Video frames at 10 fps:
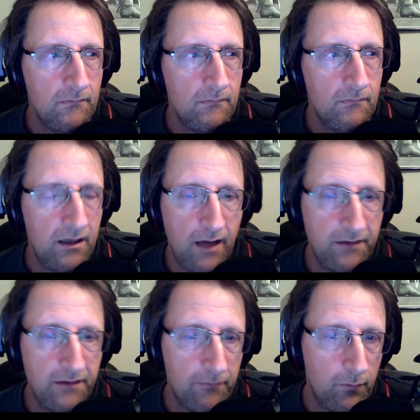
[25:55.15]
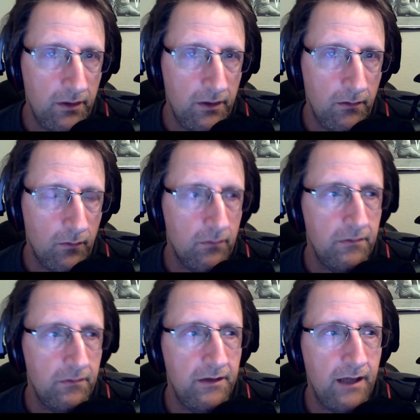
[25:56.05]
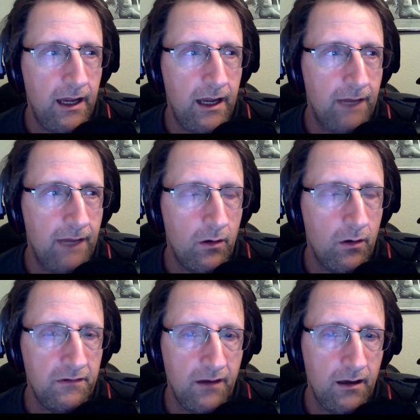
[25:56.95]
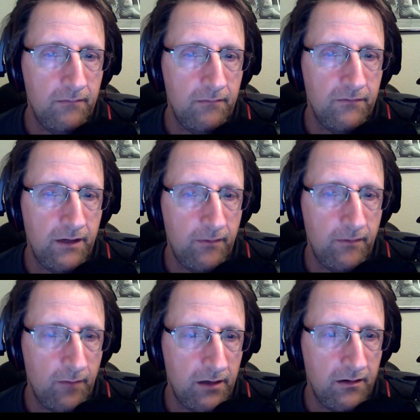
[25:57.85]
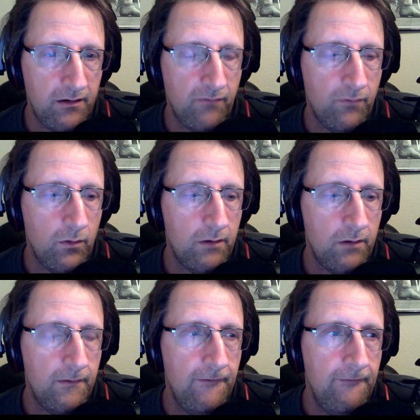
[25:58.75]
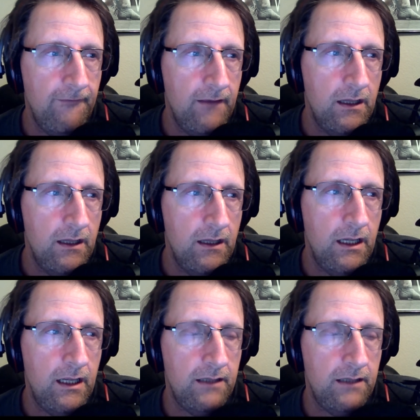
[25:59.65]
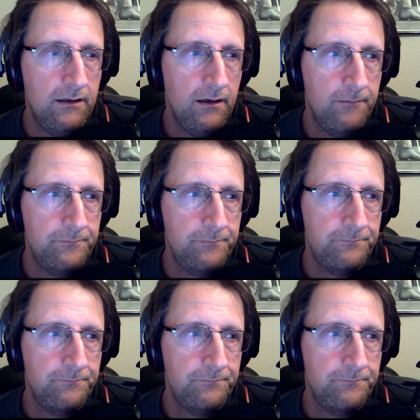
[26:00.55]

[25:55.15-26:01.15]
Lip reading: and I never will, that I have a hard time forgiving myself for. And